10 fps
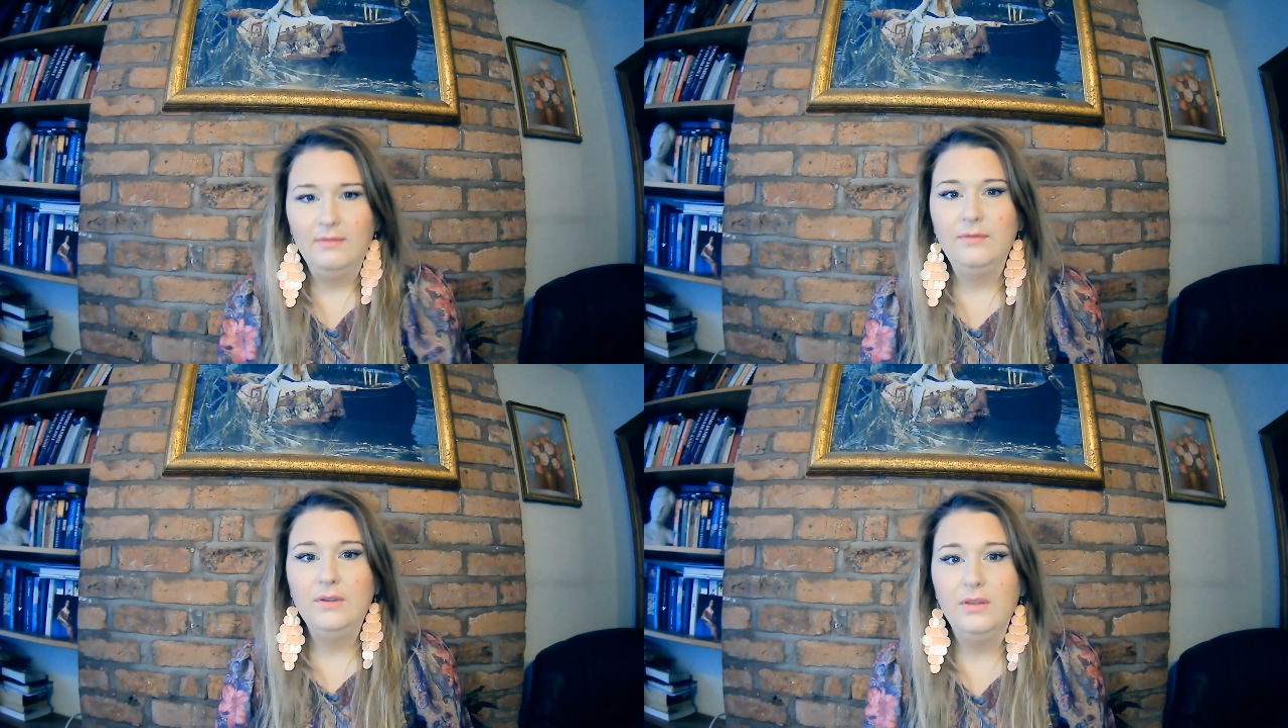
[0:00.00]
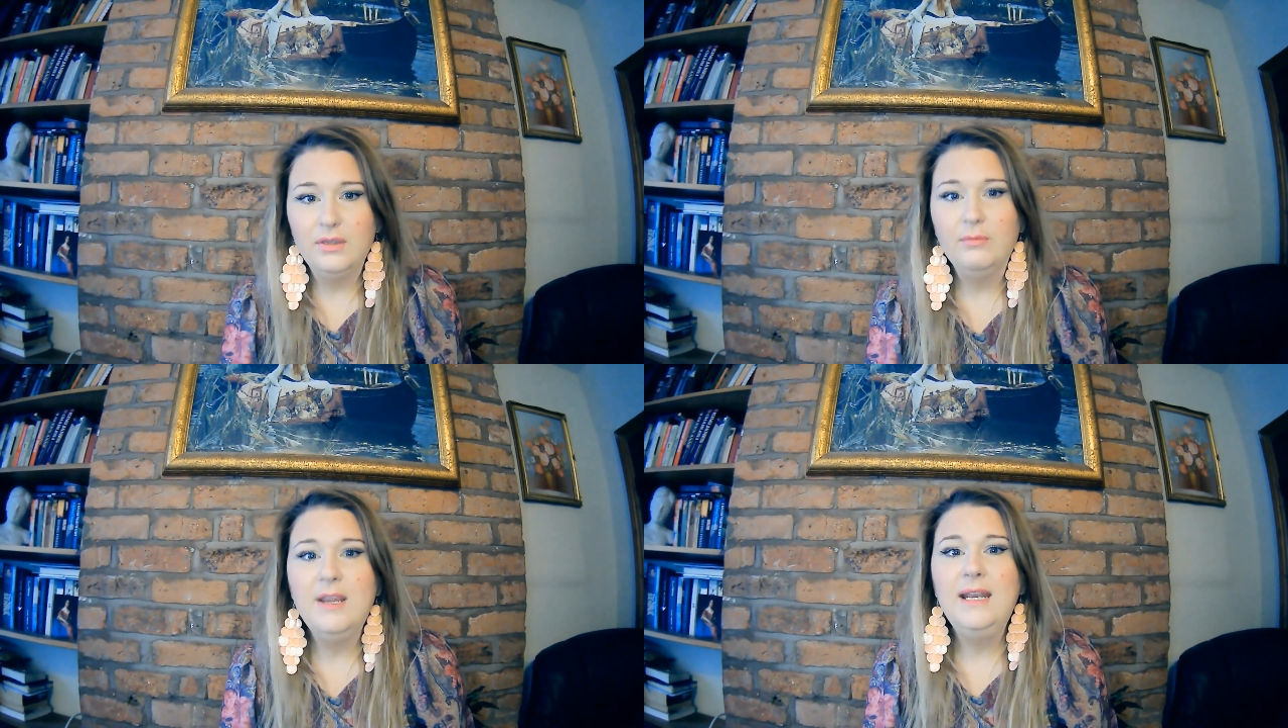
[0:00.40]
for the
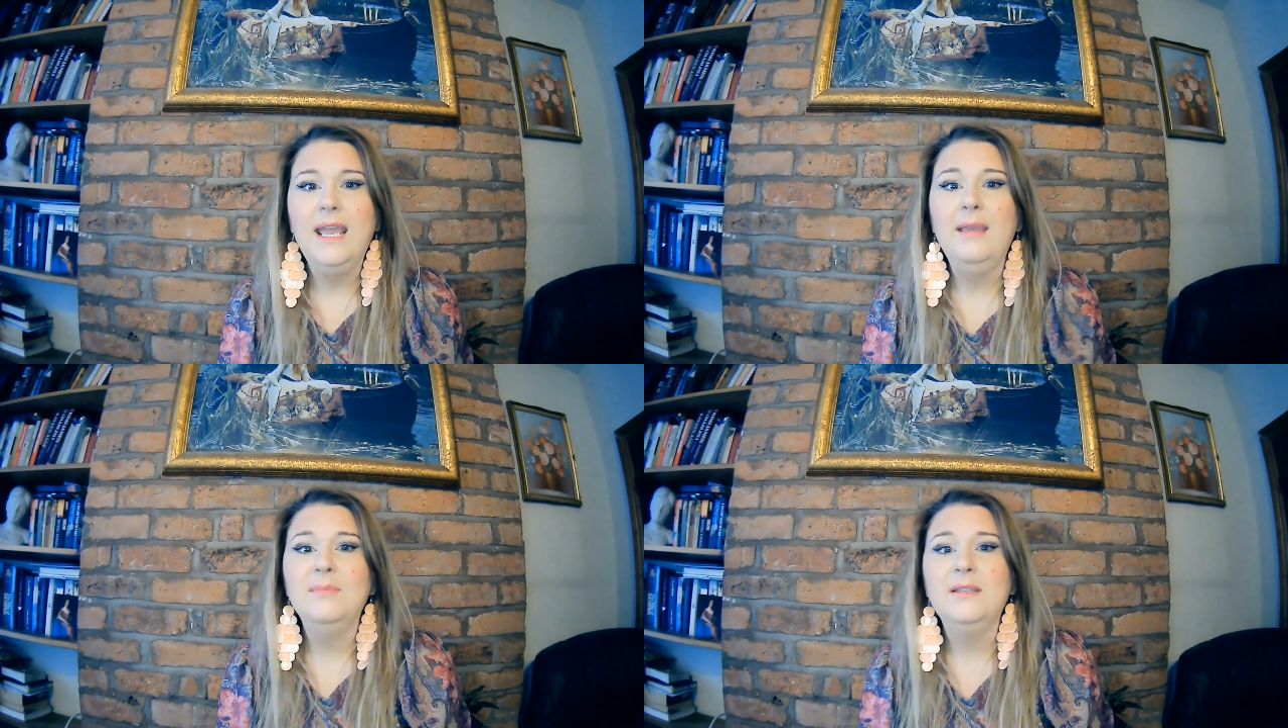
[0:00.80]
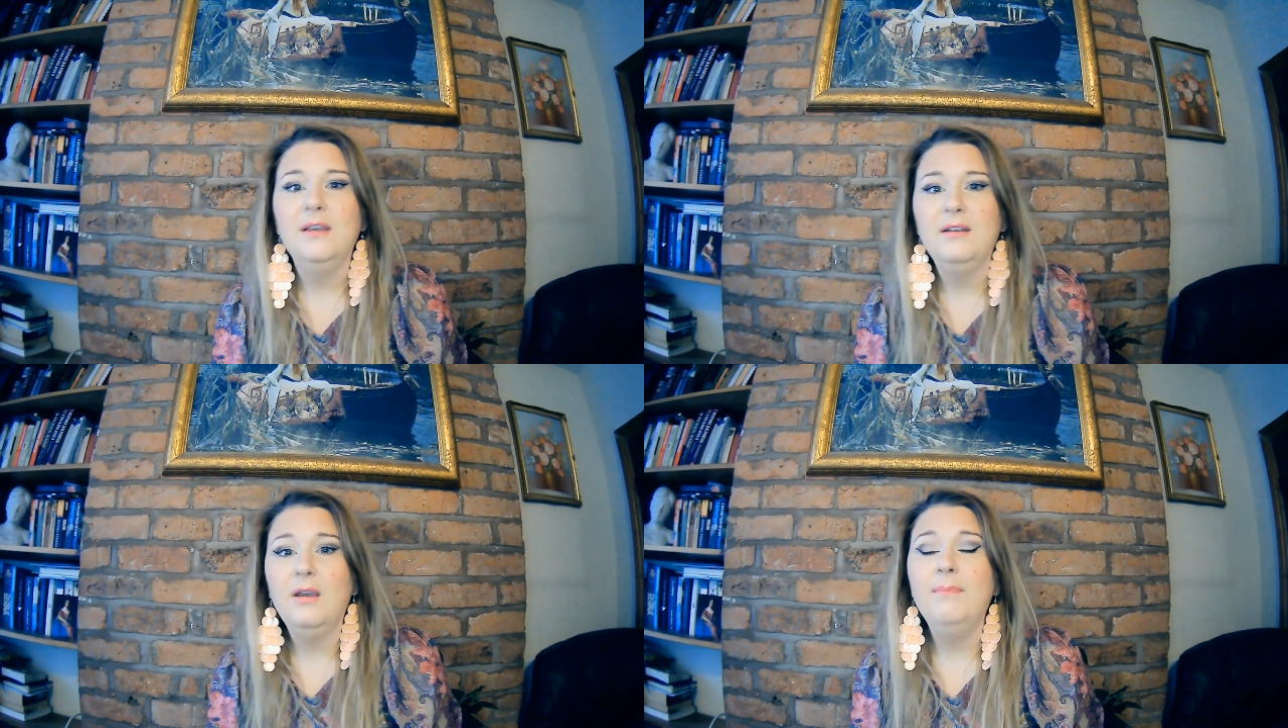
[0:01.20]
3 names
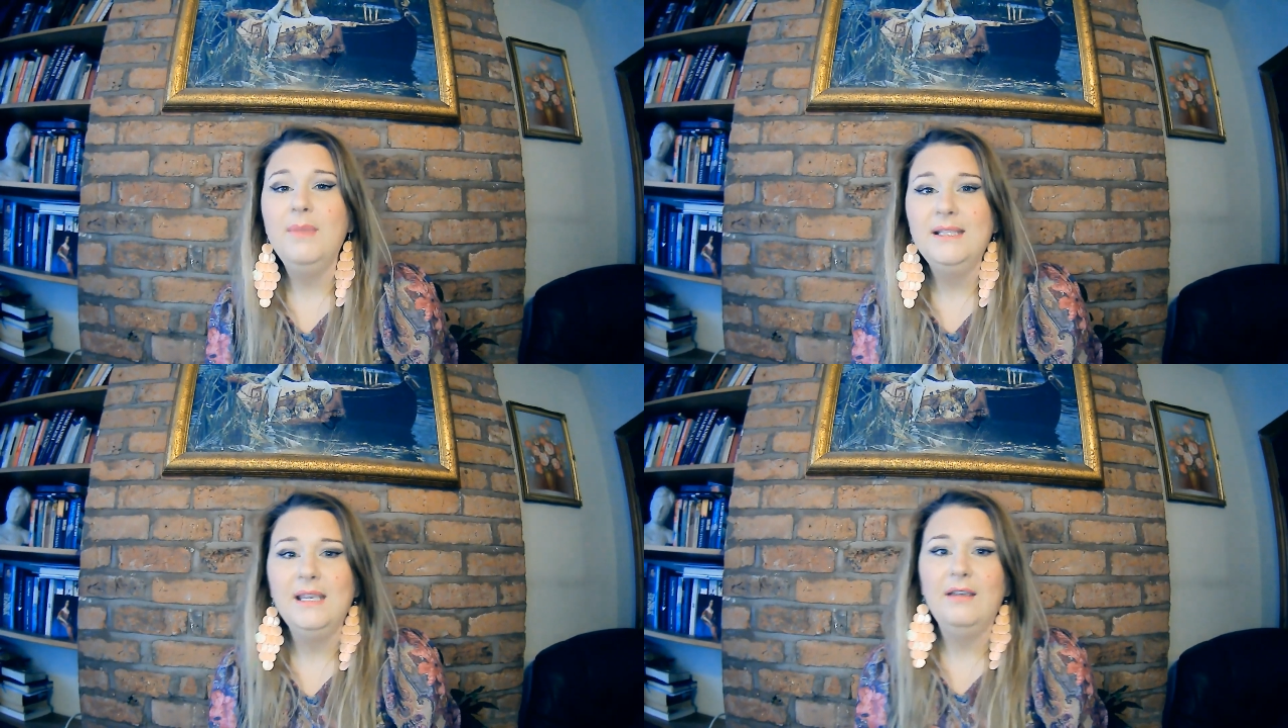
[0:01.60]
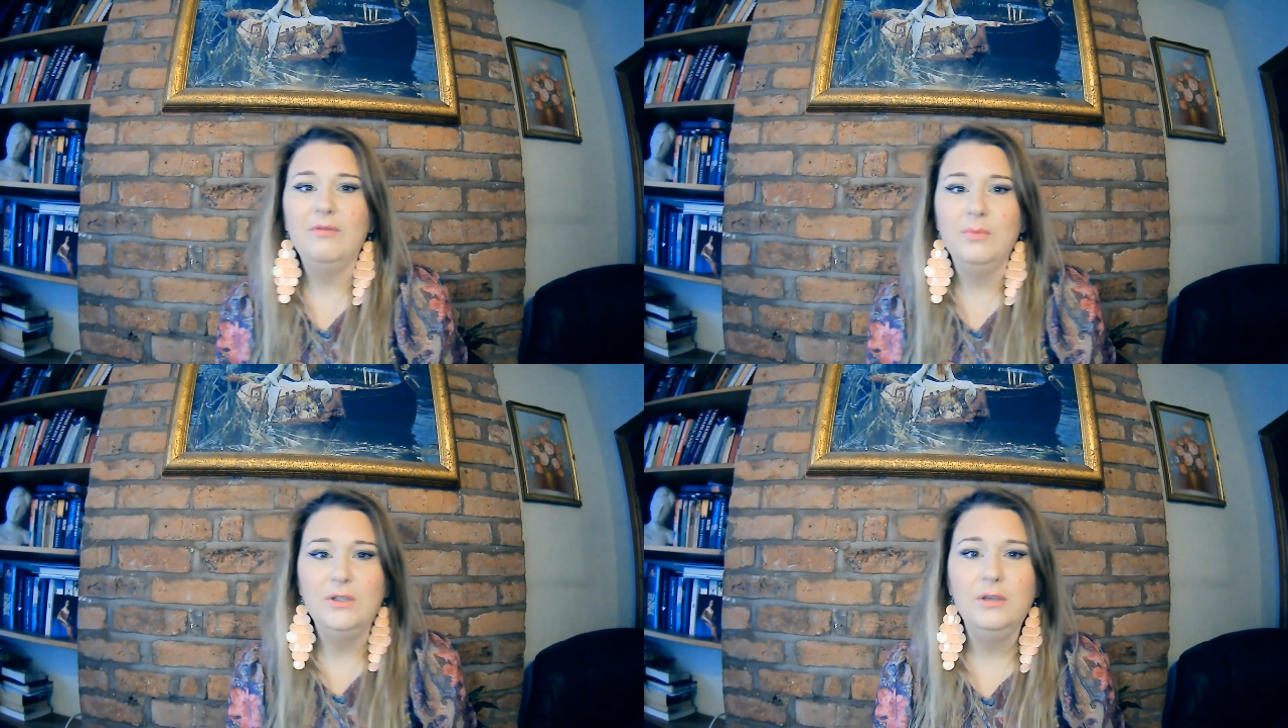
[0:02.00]
that are missing
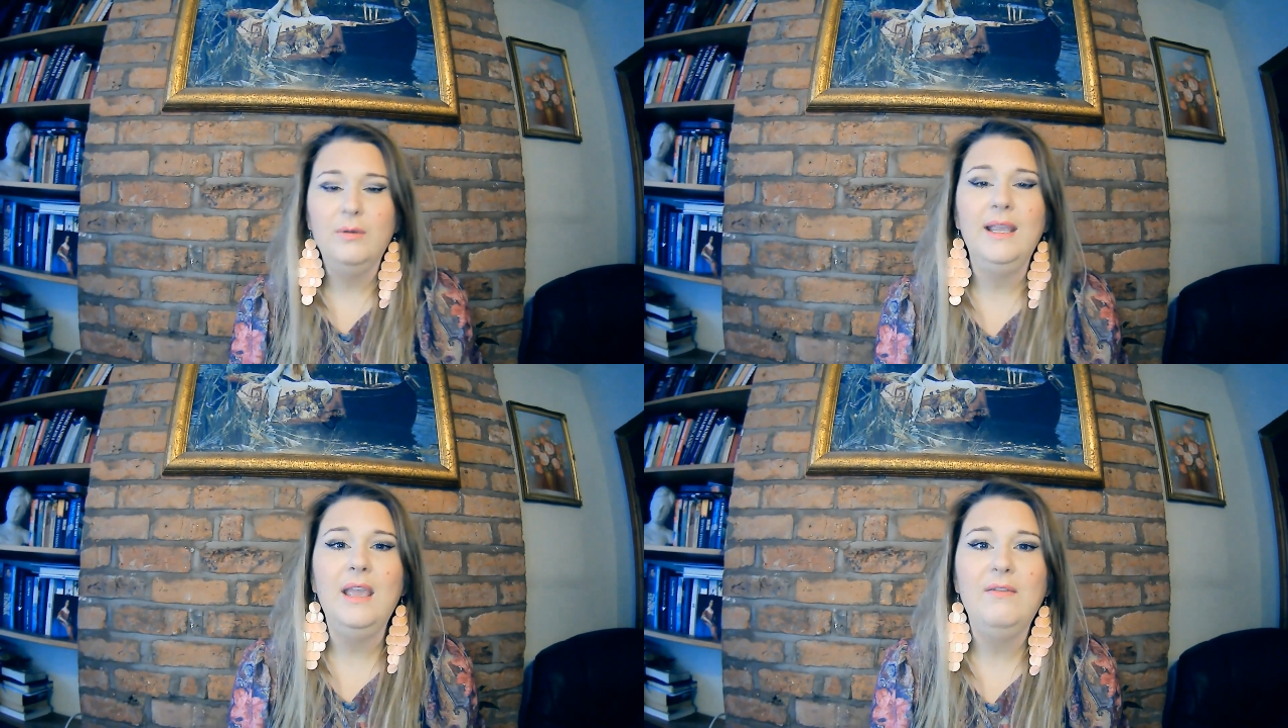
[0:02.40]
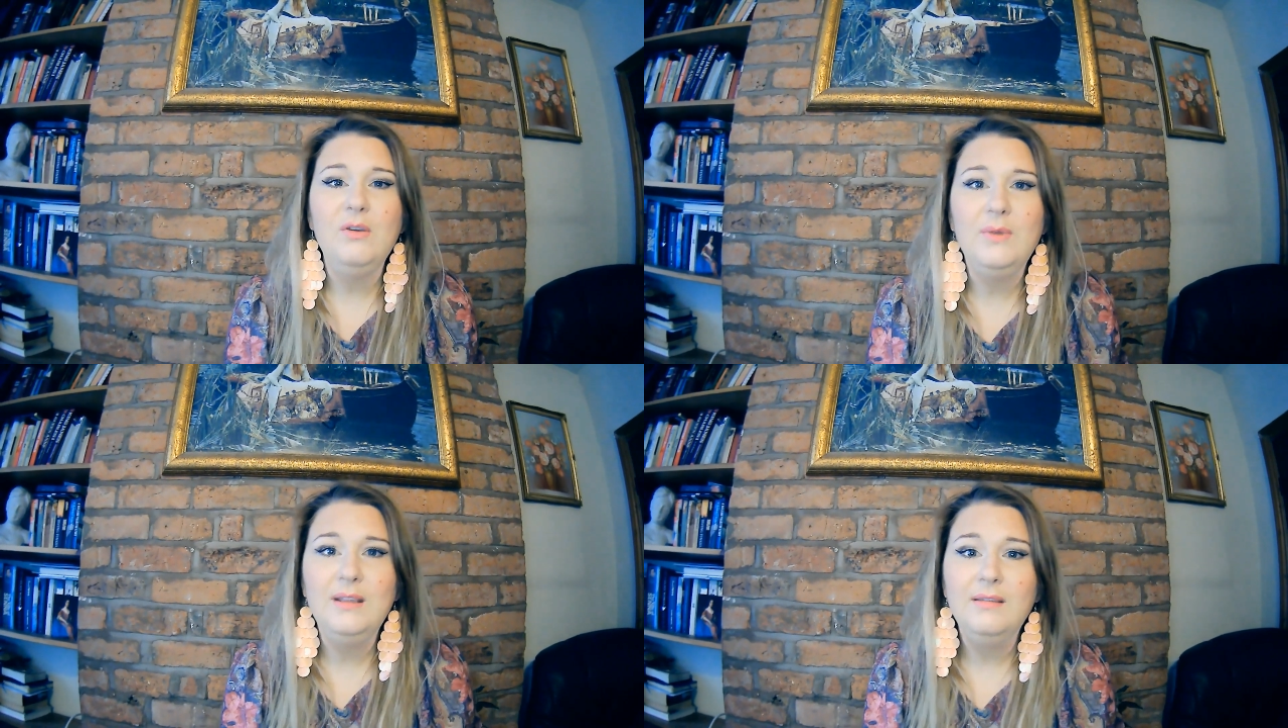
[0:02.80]
from the 2 I gave
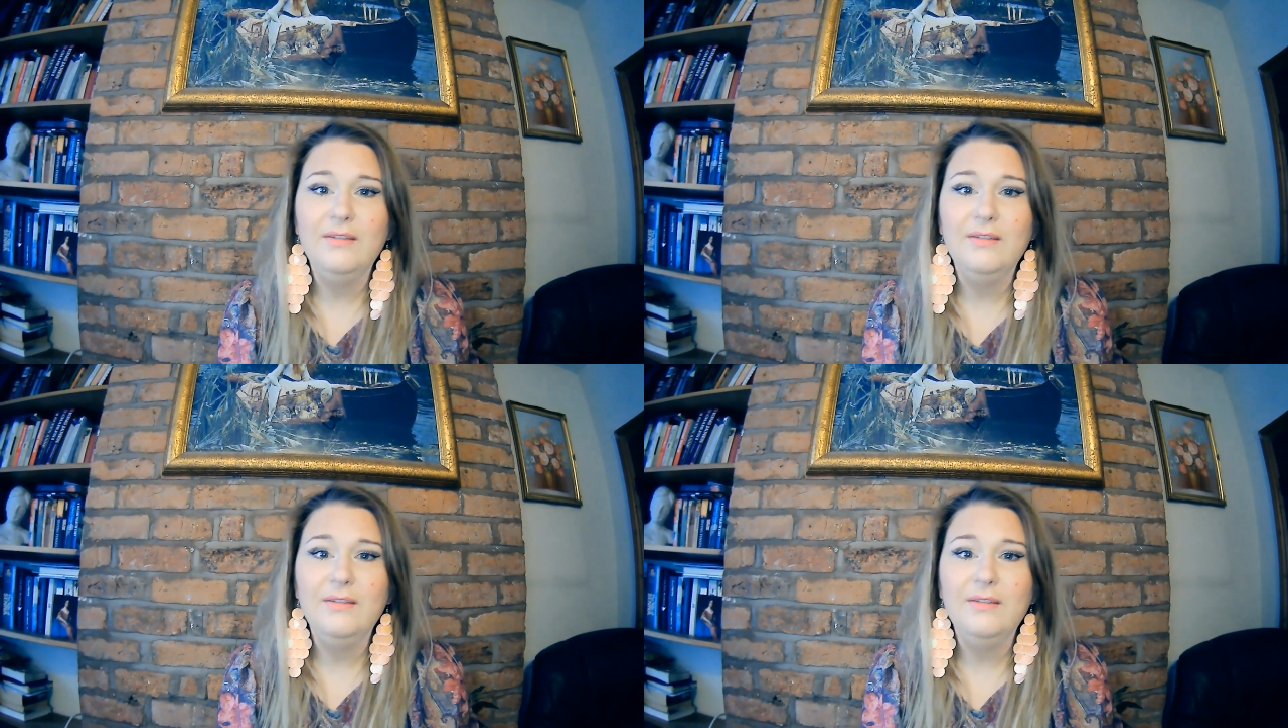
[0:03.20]
you in